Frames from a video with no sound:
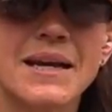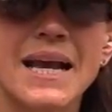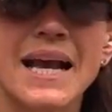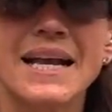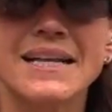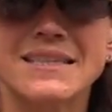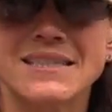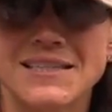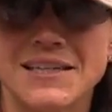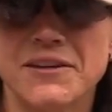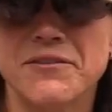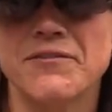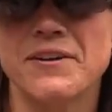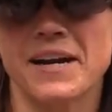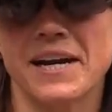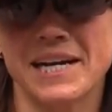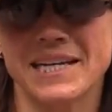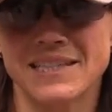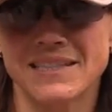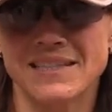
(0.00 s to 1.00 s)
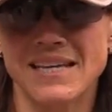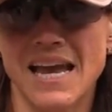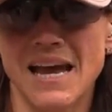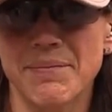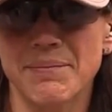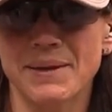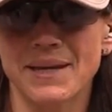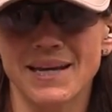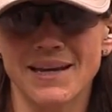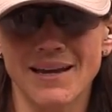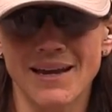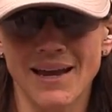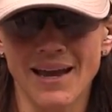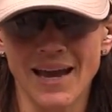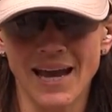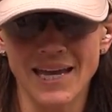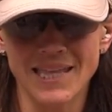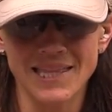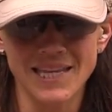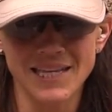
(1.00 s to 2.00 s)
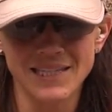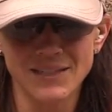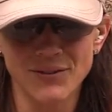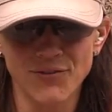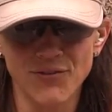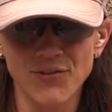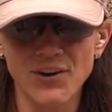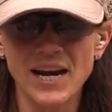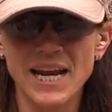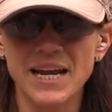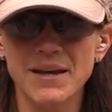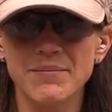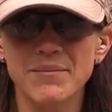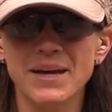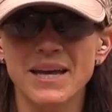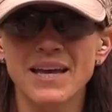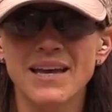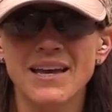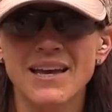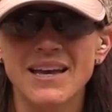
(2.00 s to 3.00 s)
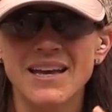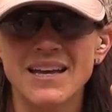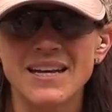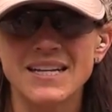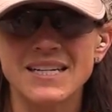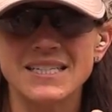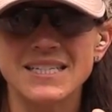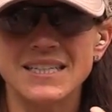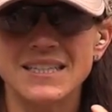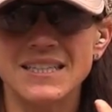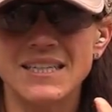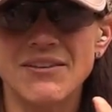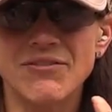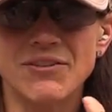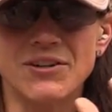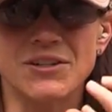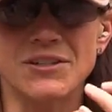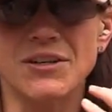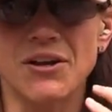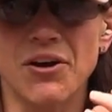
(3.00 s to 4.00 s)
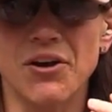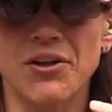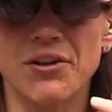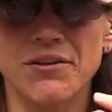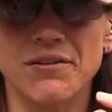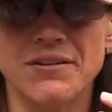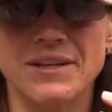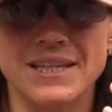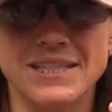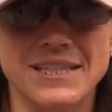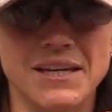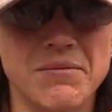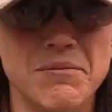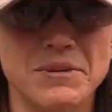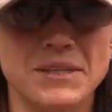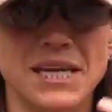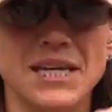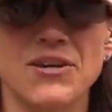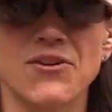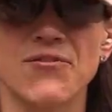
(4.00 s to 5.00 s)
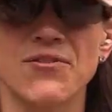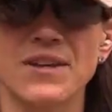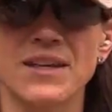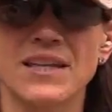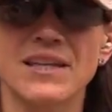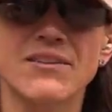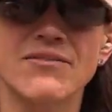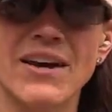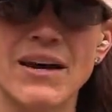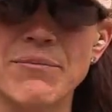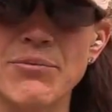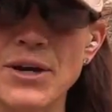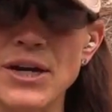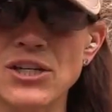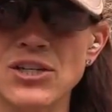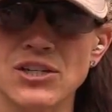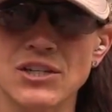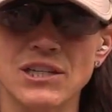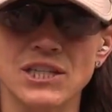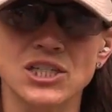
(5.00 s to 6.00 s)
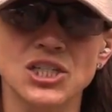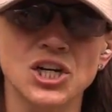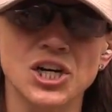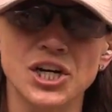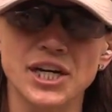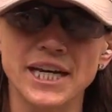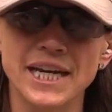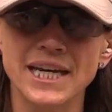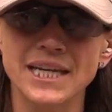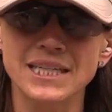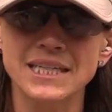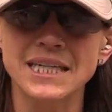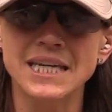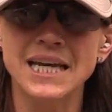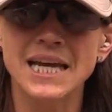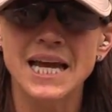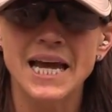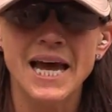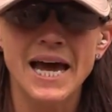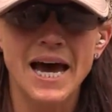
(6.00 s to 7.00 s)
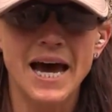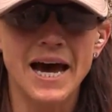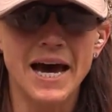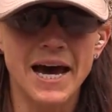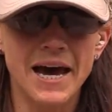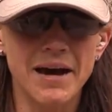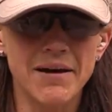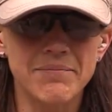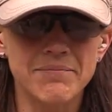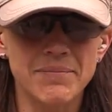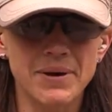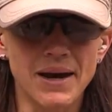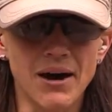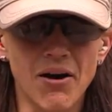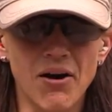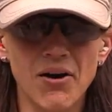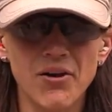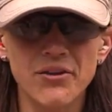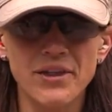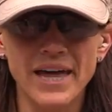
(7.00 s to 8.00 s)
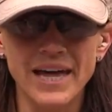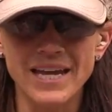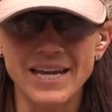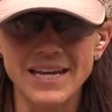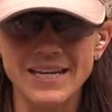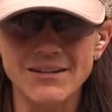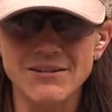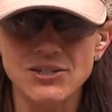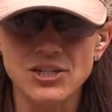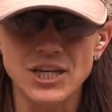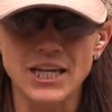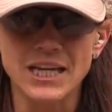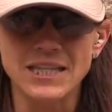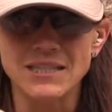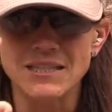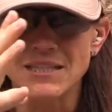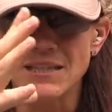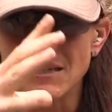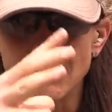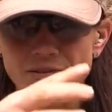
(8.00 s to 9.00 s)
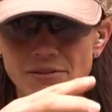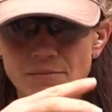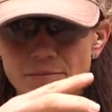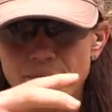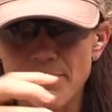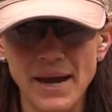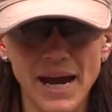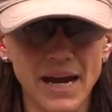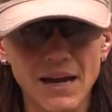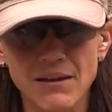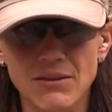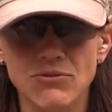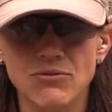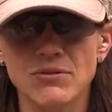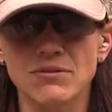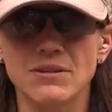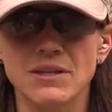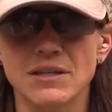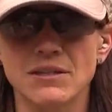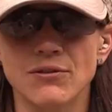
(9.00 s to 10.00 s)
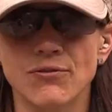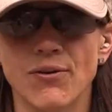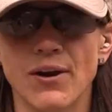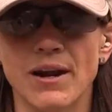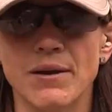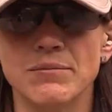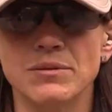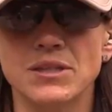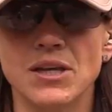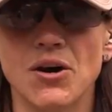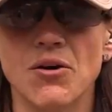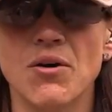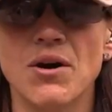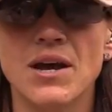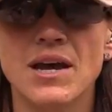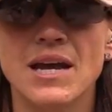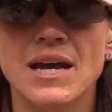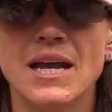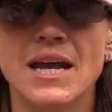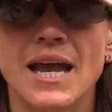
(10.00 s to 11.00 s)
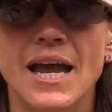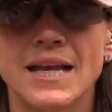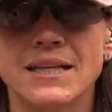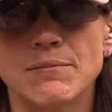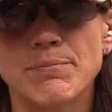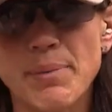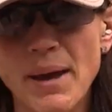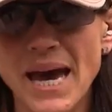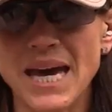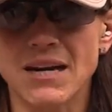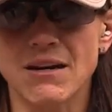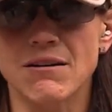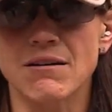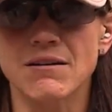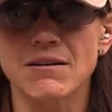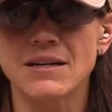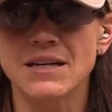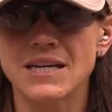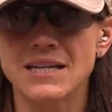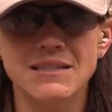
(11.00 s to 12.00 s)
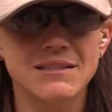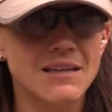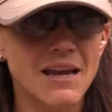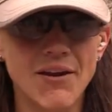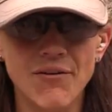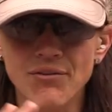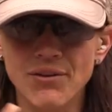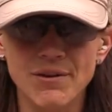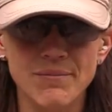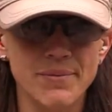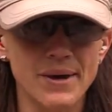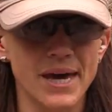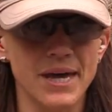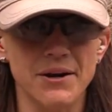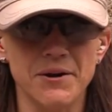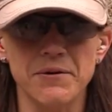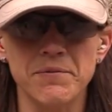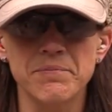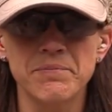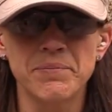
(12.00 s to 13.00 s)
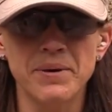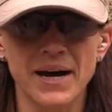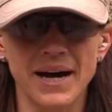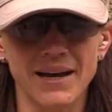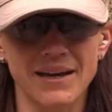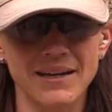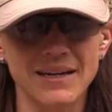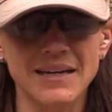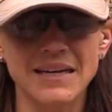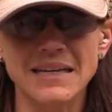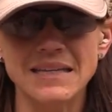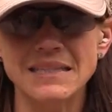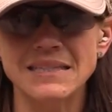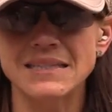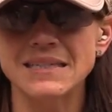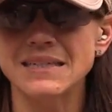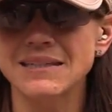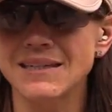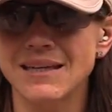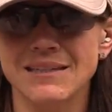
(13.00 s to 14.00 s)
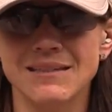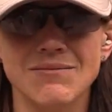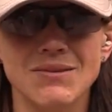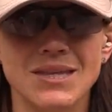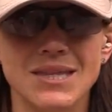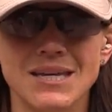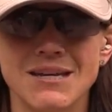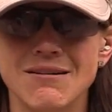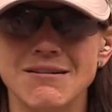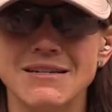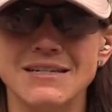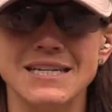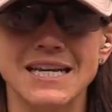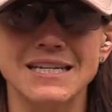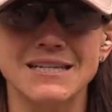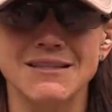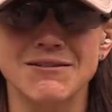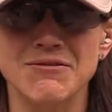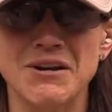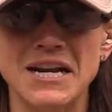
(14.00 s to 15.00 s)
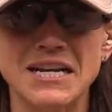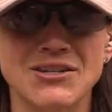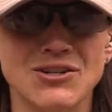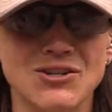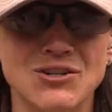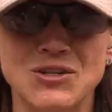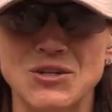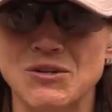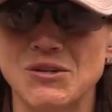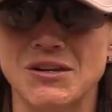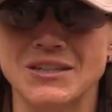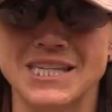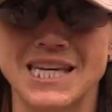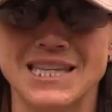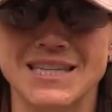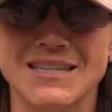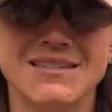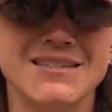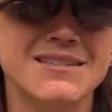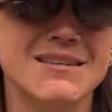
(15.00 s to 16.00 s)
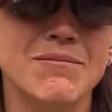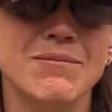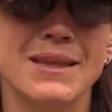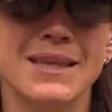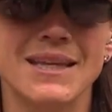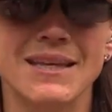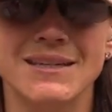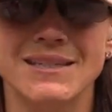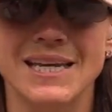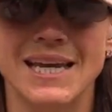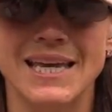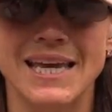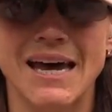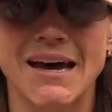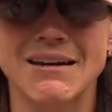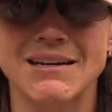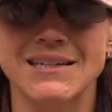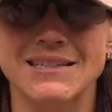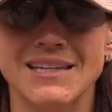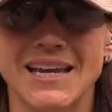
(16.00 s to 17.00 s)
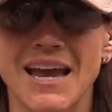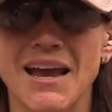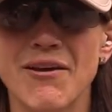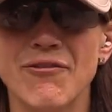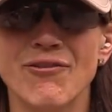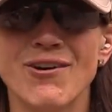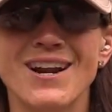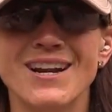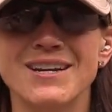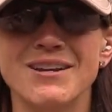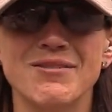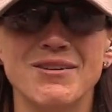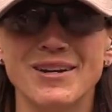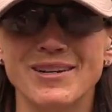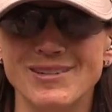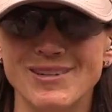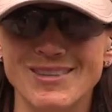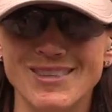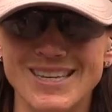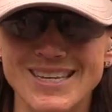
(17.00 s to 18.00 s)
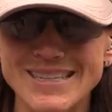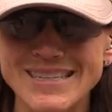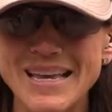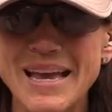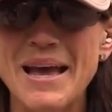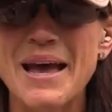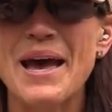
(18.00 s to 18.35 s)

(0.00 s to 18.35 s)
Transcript: It's still very snappy and this frame delivers all, it's almost like you're feeling the vibration of the target, um, but all that energy gets delivered back through this frame. So it's better, it's definitely better, but still not something that you're gonna take to the range and shoot all day. This is something that you take out, and you say, hey friend, you wanna shoot this?